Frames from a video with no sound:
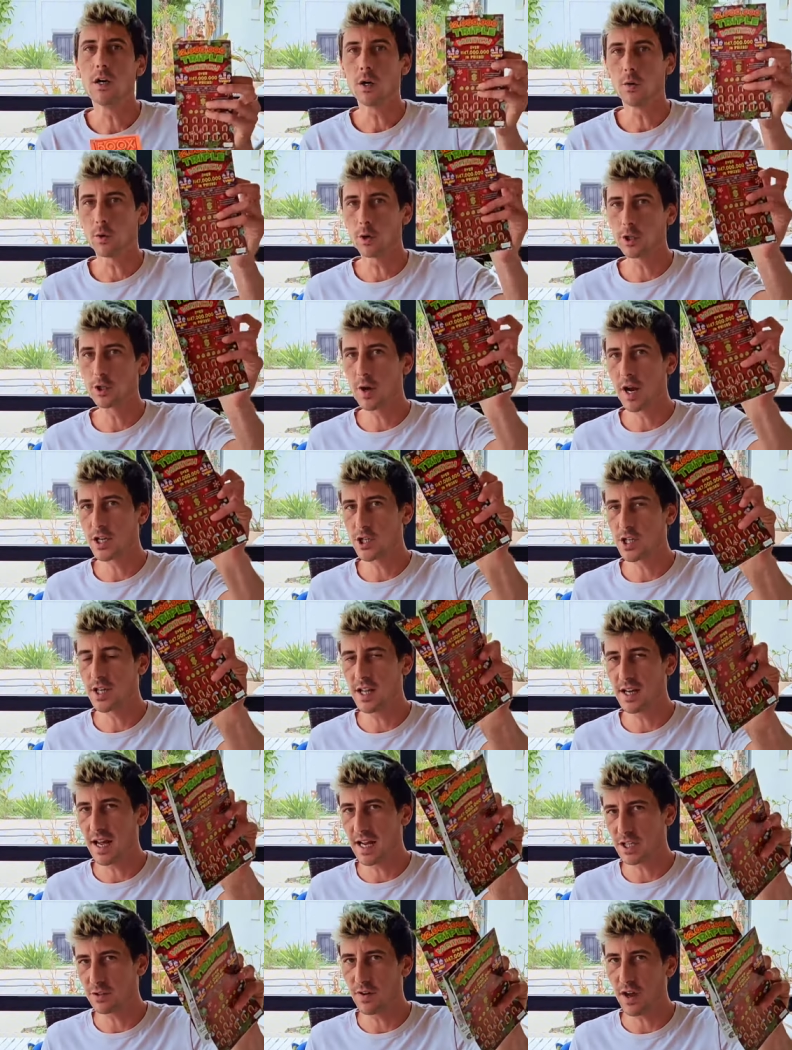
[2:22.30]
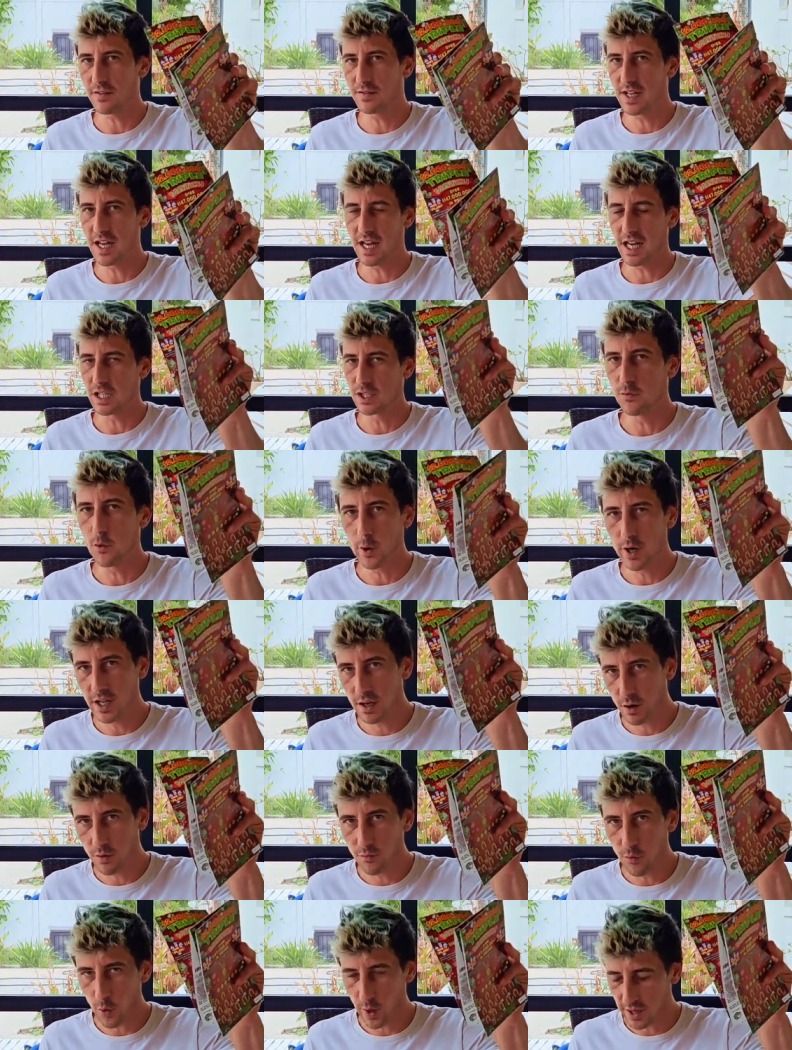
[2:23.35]
We're scratching the next five tickets 40 to
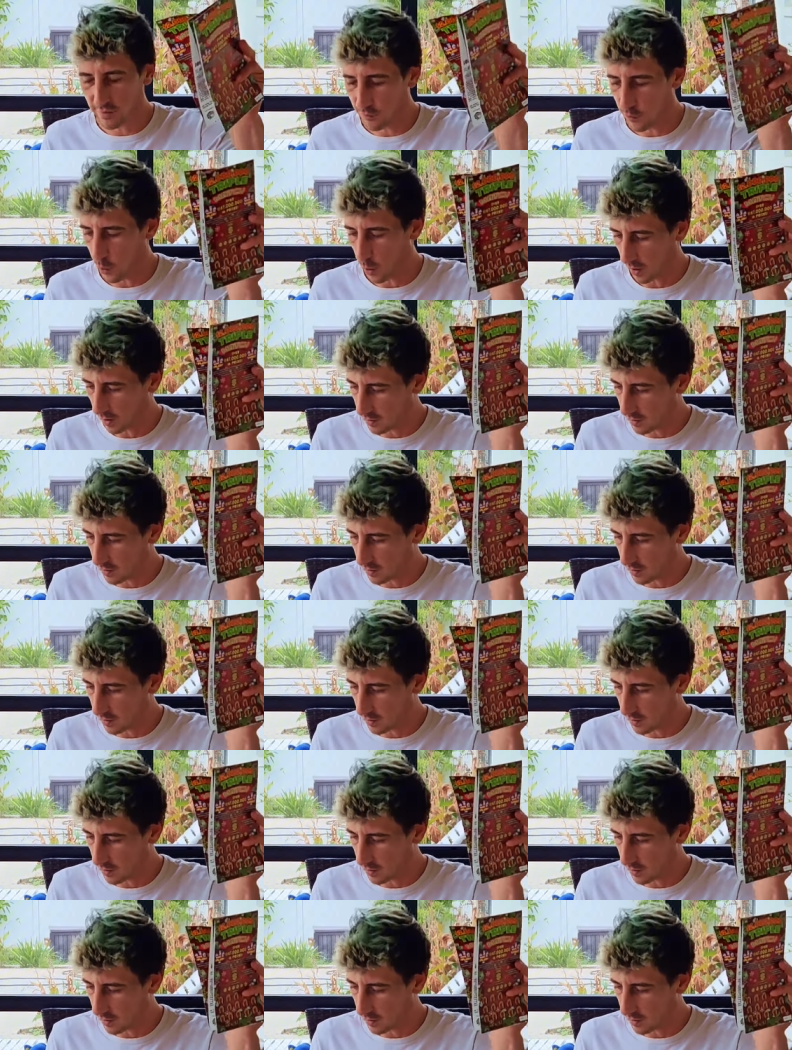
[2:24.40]
44,